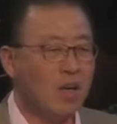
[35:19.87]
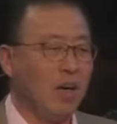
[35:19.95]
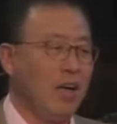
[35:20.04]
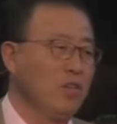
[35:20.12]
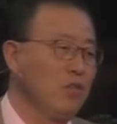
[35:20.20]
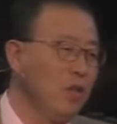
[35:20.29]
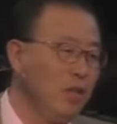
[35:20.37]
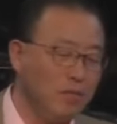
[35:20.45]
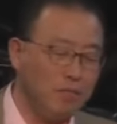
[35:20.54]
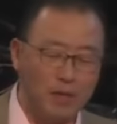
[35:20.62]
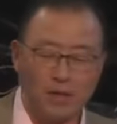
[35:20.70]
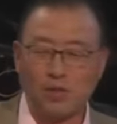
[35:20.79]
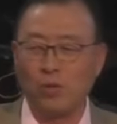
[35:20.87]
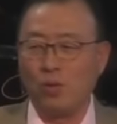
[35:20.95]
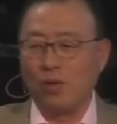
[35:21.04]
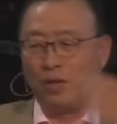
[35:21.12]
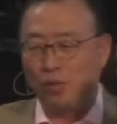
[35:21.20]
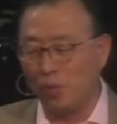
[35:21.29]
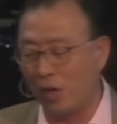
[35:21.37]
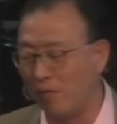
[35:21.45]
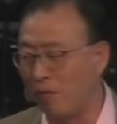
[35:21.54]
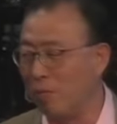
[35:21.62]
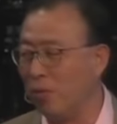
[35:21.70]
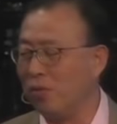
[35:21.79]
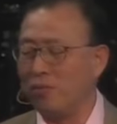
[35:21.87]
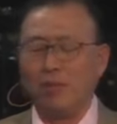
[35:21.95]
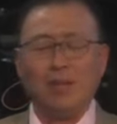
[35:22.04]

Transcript: I actually live next door, there's whatever music.